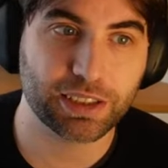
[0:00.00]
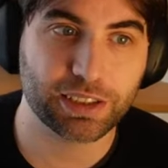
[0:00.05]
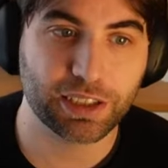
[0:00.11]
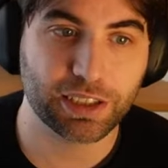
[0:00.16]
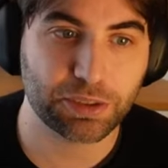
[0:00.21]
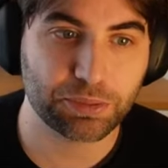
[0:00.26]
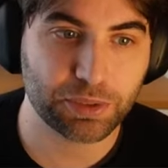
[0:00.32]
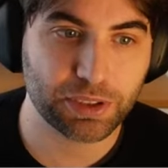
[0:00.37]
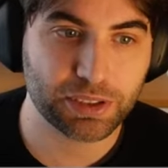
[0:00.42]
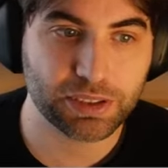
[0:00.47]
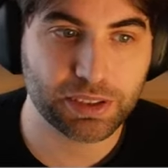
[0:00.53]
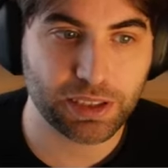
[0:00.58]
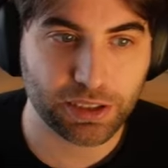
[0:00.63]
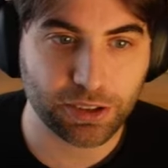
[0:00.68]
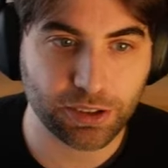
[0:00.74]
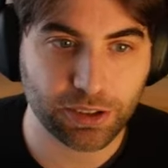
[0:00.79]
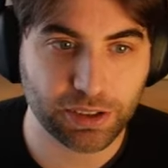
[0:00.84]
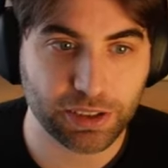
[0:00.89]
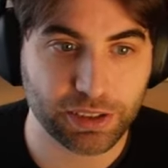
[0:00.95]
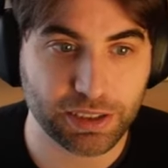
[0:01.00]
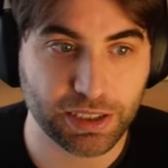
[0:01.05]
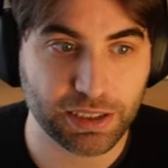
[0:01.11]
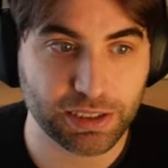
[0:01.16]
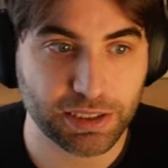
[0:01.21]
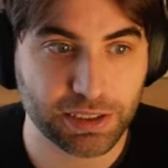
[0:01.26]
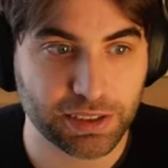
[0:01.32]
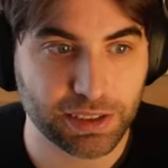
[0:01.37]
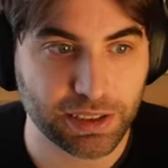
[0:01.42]
that means that all the
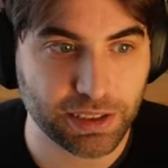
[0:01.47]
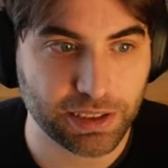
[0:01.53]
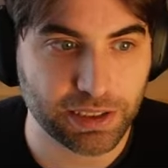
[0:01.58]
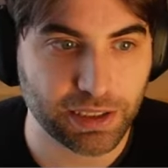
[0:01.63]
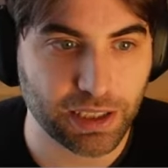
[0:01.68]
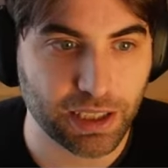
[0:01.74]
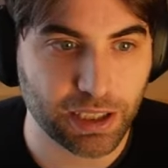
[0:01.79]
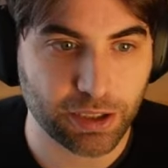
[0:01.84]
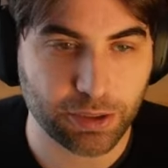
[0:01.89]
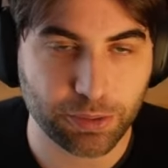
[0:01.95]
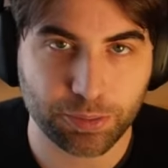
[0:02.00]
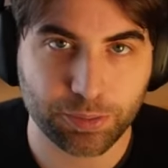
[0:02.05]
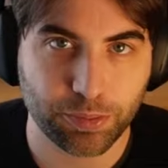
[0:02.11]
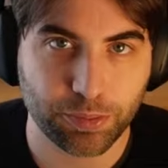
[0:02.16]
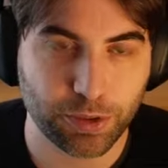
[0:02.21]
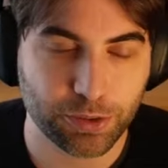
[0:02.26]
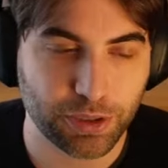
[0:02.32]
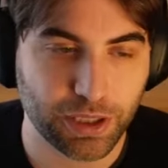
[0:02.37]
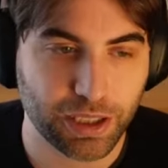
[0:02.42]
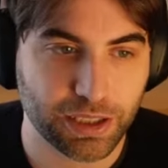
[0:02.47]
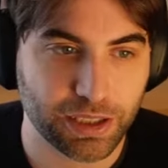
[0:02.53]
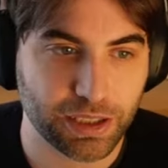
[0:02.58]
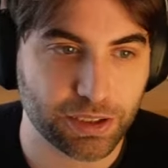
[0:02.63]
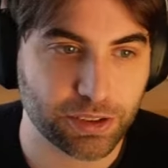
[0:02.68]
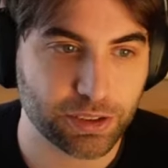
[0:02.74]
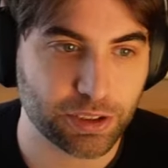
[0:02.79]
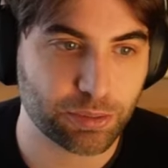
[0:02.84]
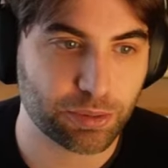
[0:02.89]
changes here are most likely
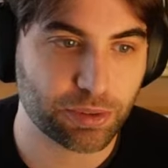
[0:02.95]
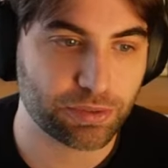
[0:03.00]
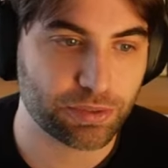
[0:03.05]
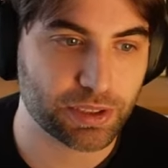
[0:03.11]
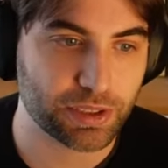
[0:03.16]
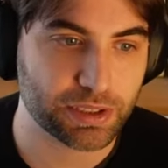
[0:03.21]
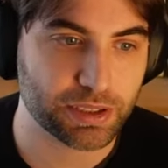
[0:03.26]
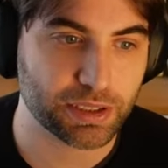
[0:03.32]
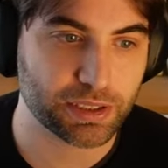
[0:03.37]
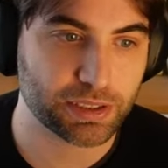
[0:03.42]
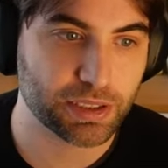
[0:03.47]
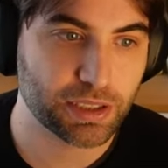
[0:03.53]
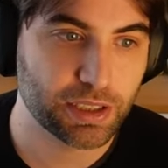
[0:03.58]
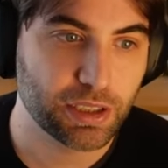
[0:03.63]
going to be fixes,